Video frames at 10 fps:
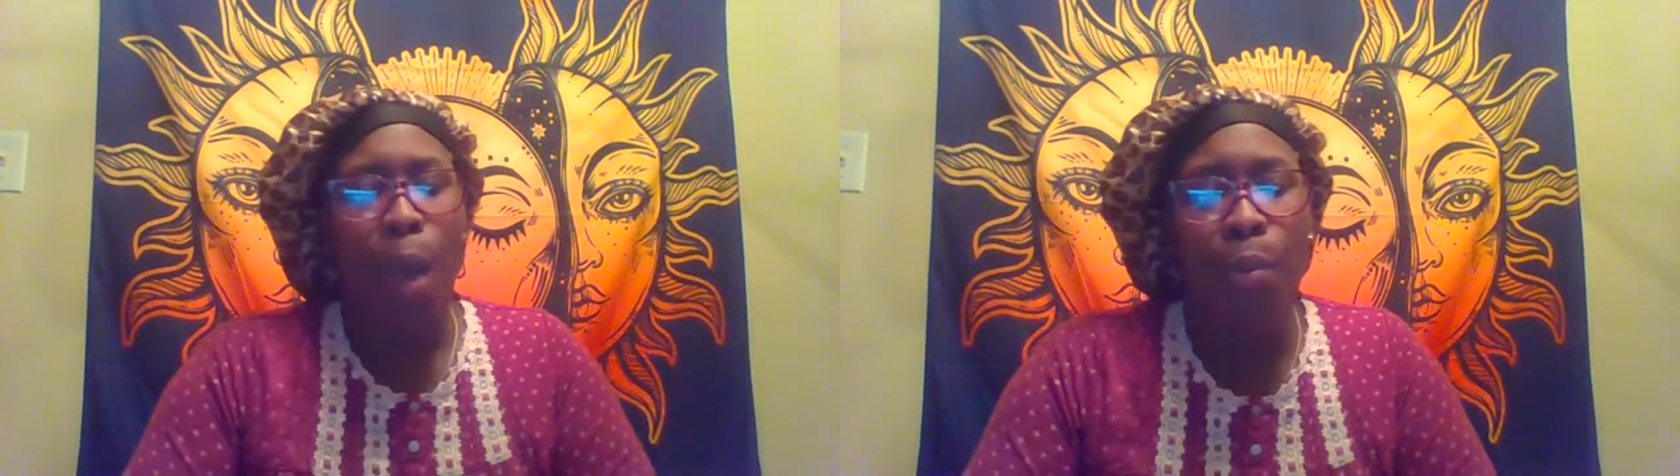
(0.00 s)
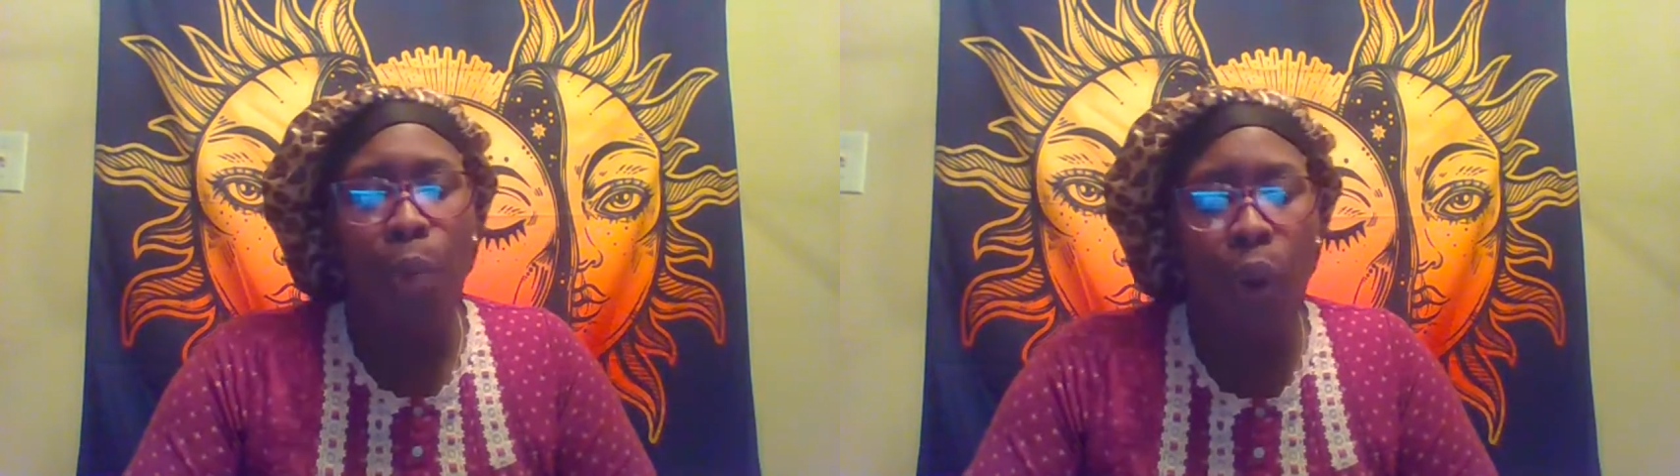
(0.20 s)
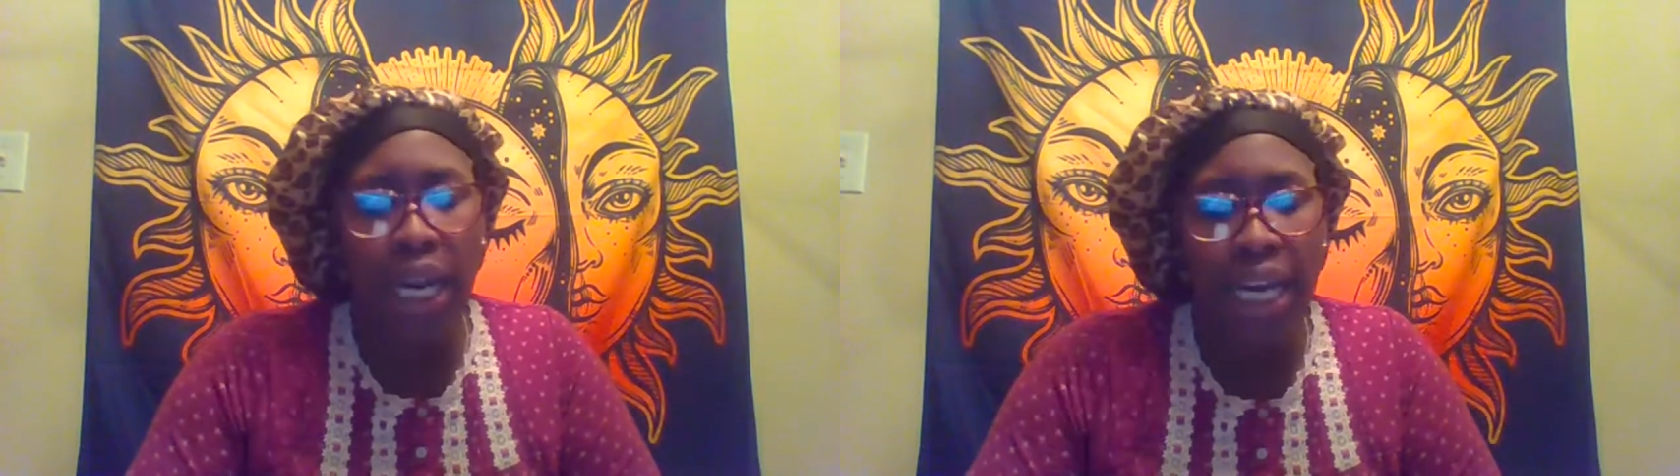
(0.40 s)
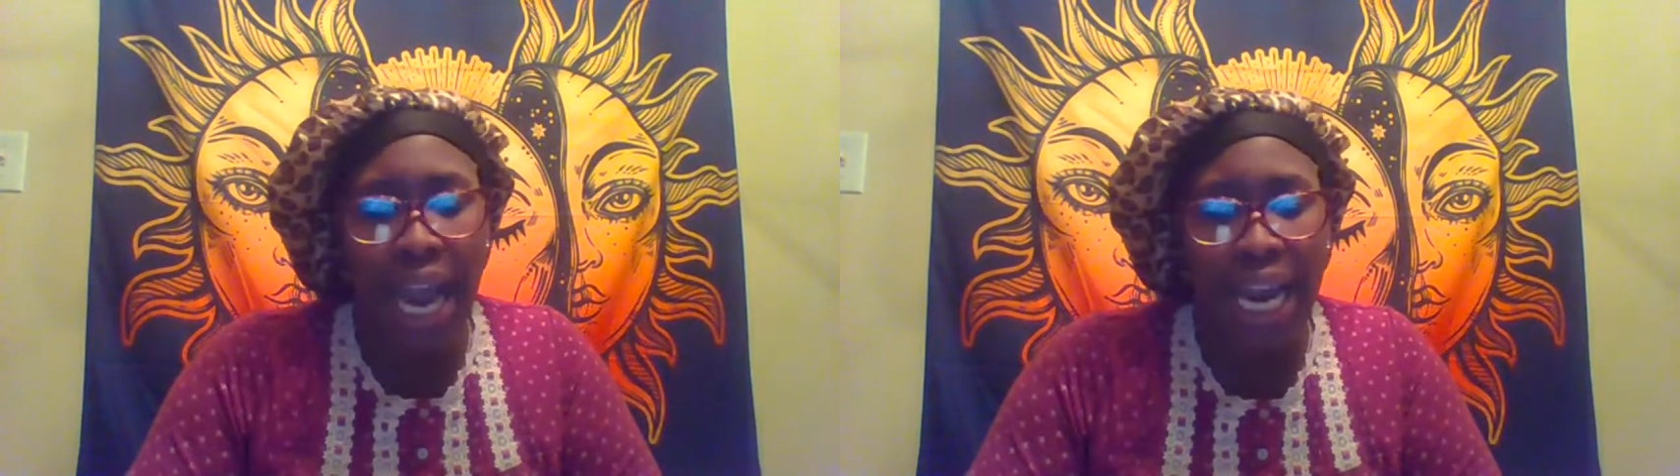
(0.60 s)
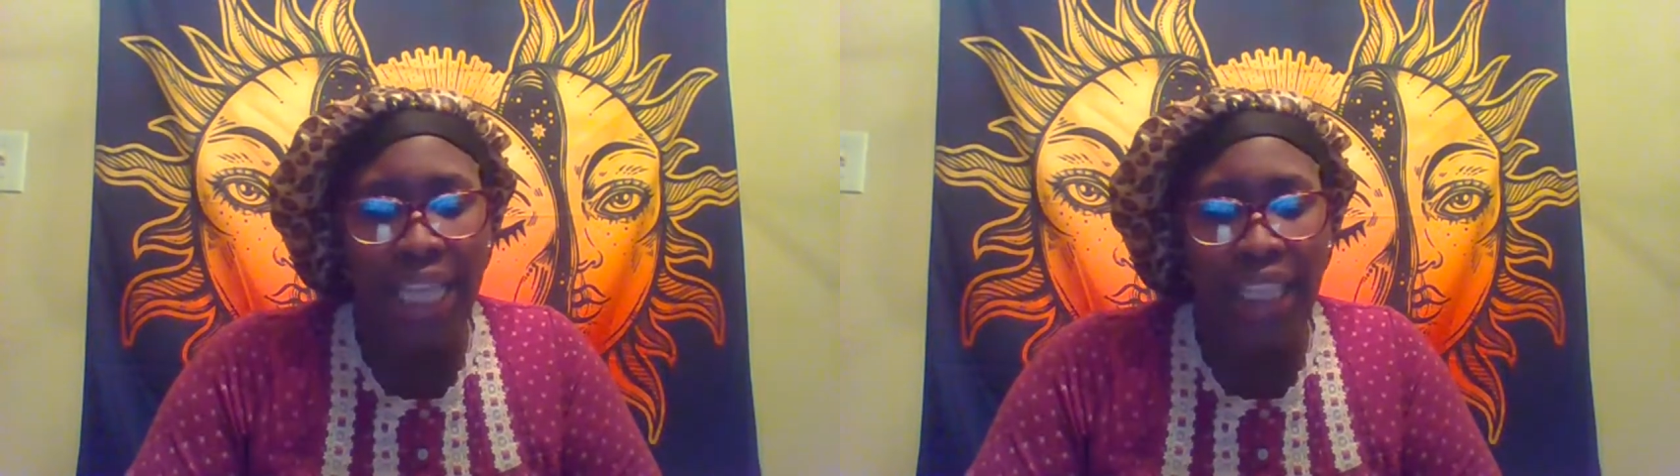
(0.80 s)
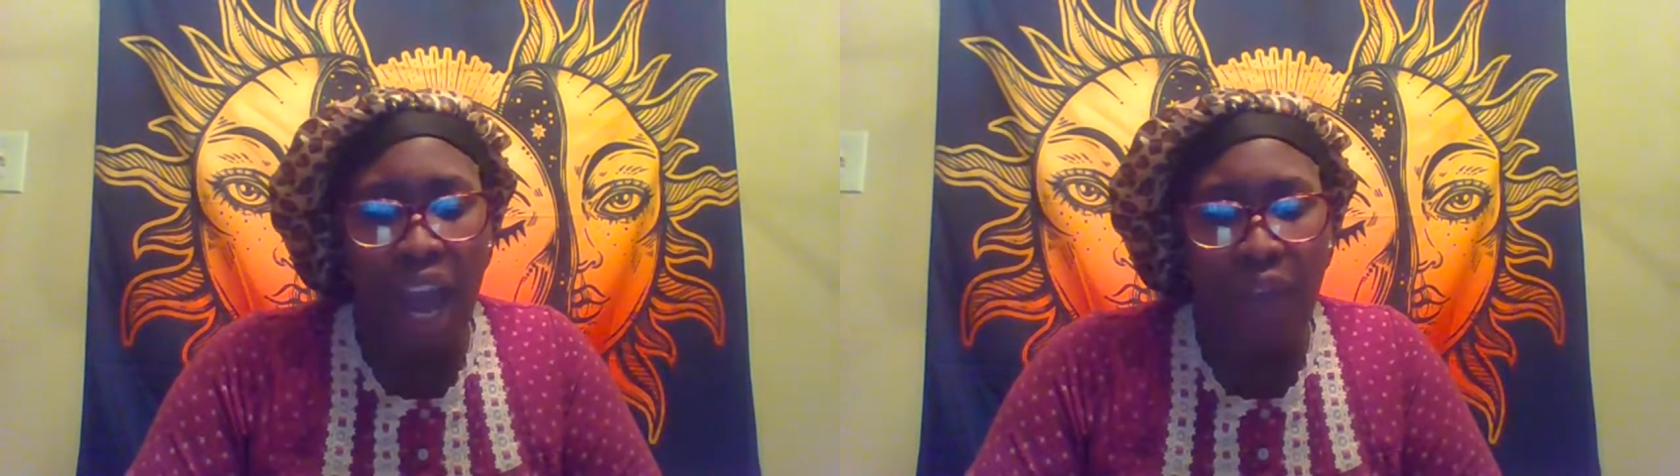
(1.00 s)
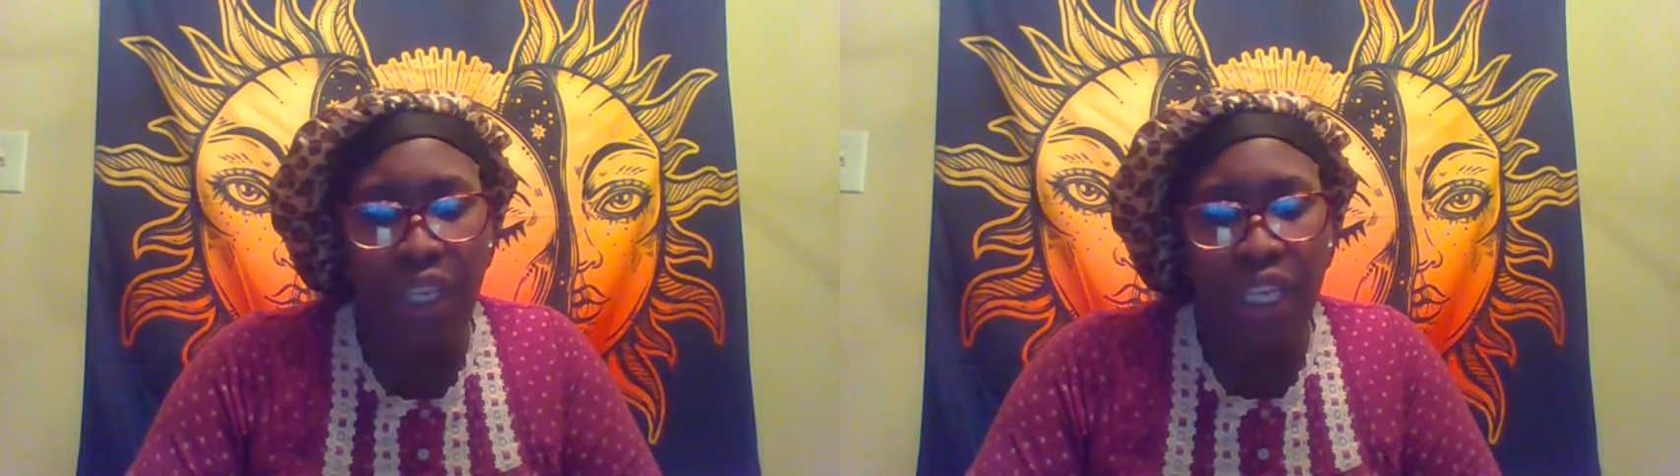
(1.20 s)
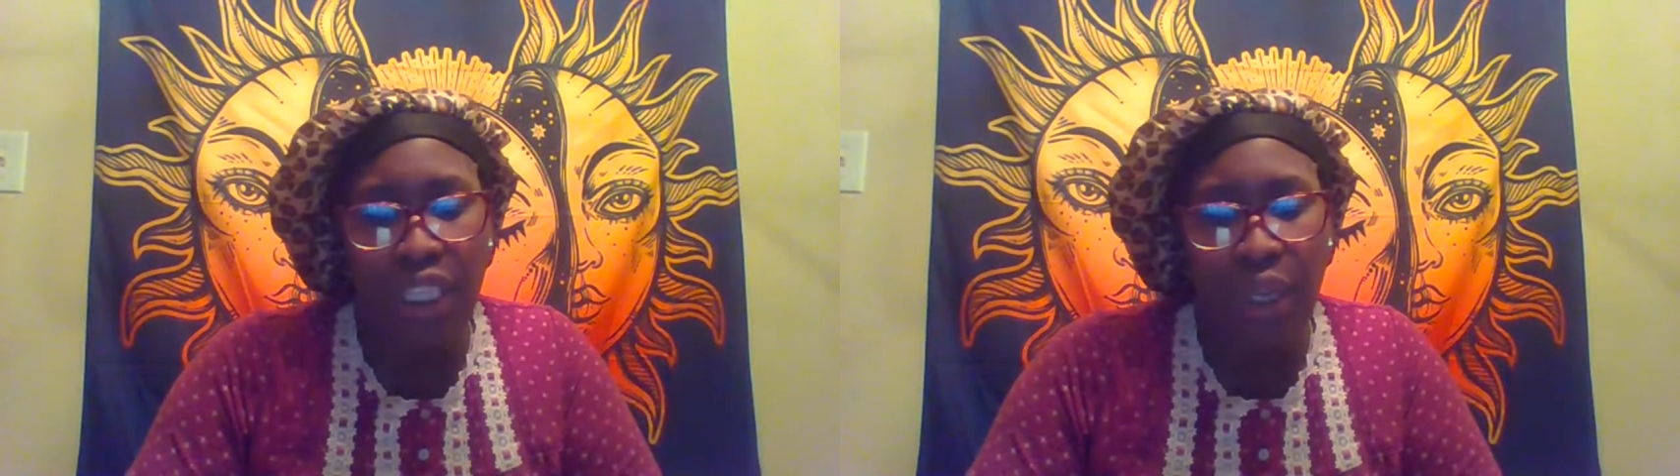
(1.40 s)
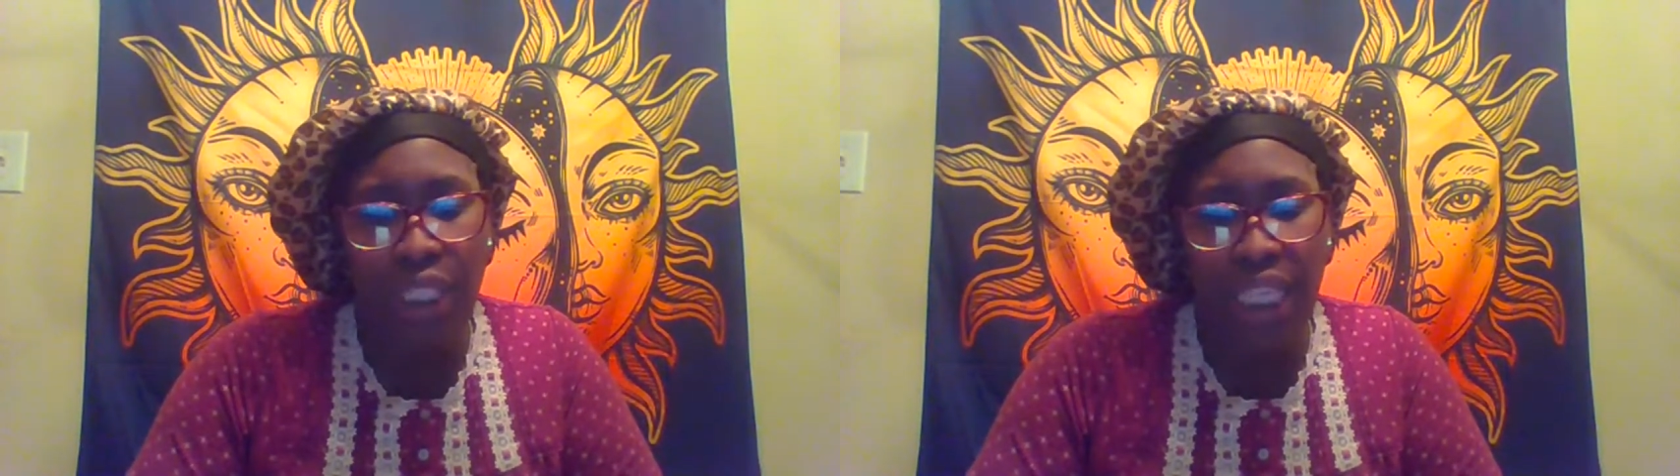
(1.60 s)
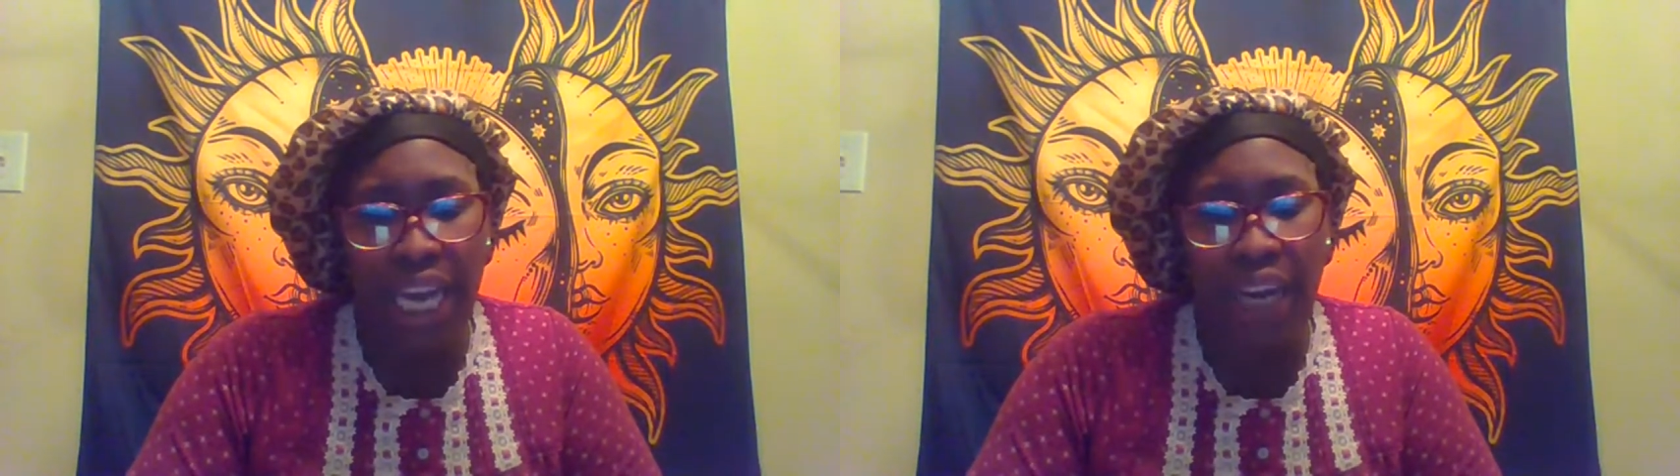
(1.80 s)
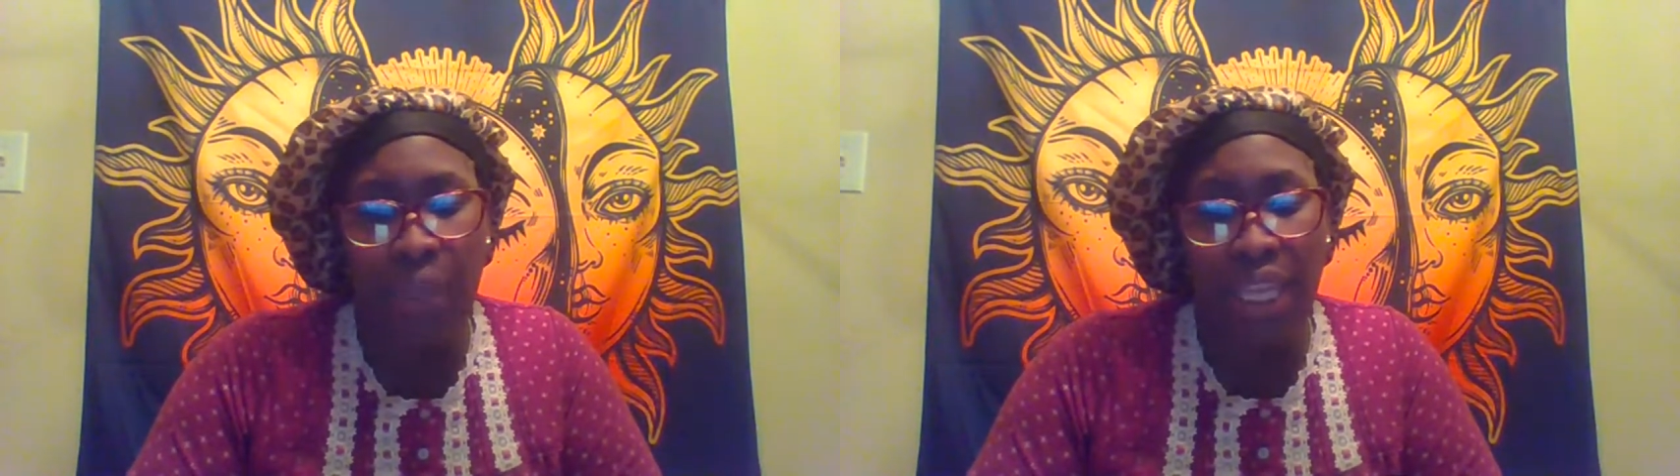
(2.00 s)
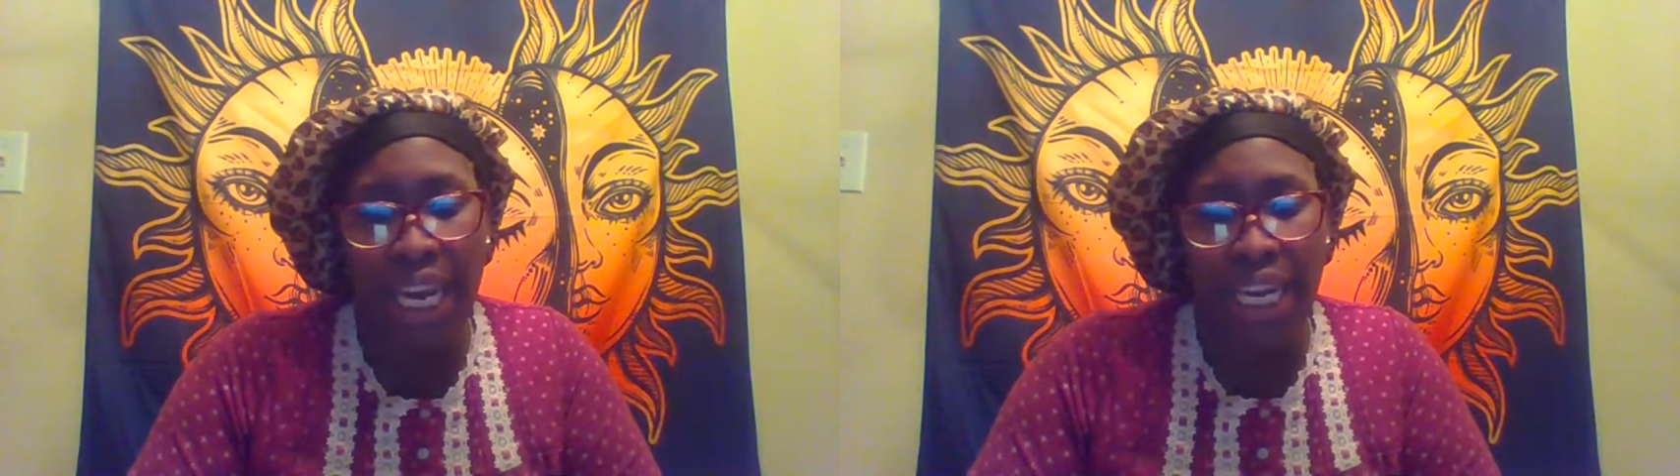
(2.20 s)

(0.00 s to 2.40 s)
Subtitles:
Morganite is often associated with